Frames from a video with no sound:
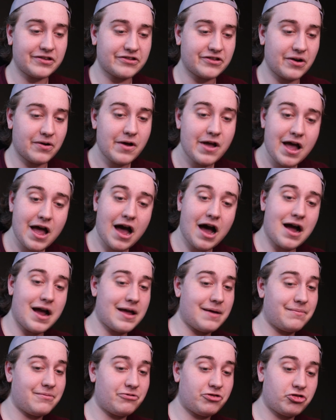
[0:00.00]
So I
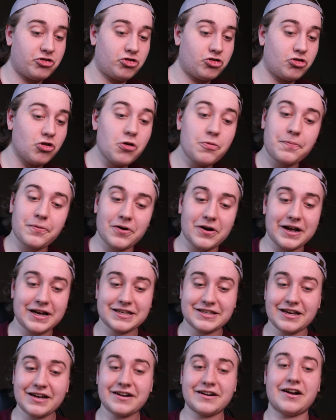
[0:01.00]
am super
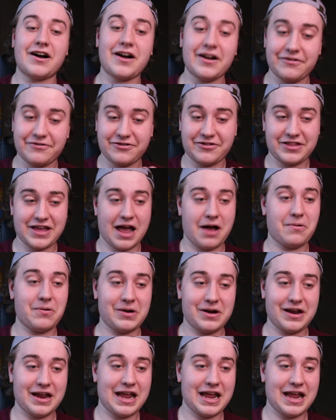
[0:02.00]
excited to hunt for that one.